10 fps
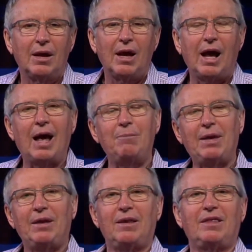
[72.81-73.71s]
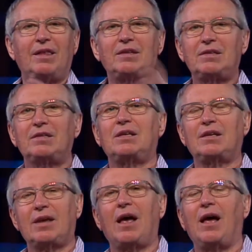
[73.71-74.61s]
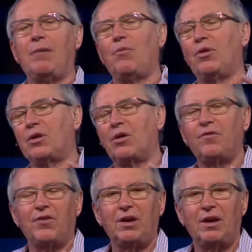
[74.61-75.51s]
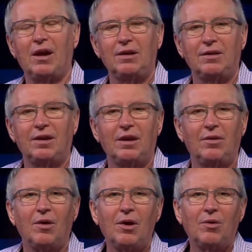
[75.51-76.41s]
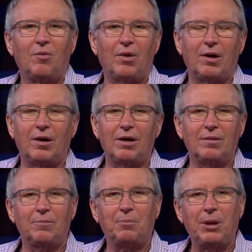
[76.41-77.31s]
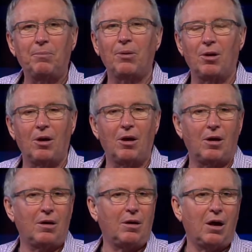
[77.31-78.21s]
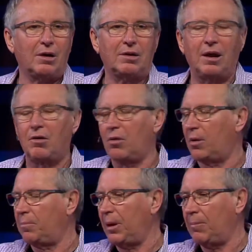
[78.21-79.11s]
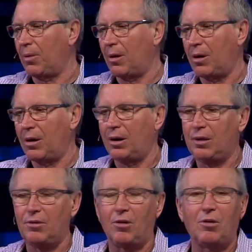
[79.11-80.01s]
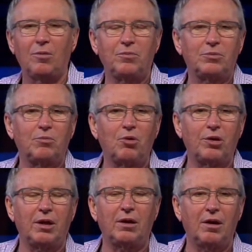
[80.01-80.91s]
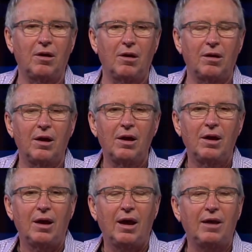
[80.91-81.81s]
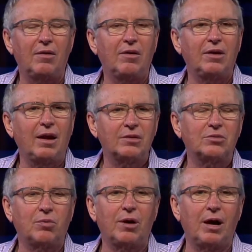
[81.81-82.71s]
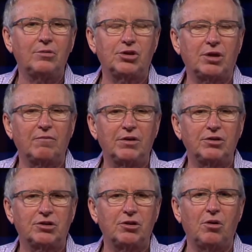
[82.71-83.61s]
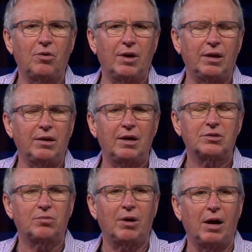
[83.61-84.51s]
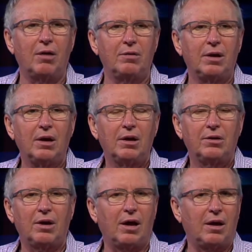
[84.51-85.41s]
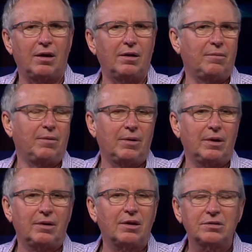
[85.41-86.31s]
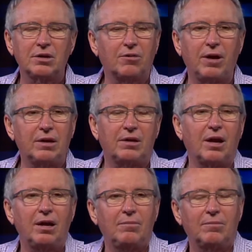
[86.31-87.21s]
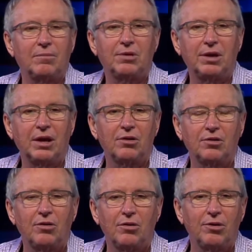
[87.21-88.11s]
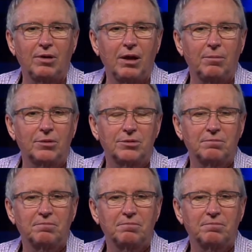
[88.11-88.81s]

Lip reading: I mean, this is the time with COVID-19 where people are locked down or people are in their homes more than, and yes, we're out shoveling snow, and yes, we're out. This is a great time to get to know your neighbors.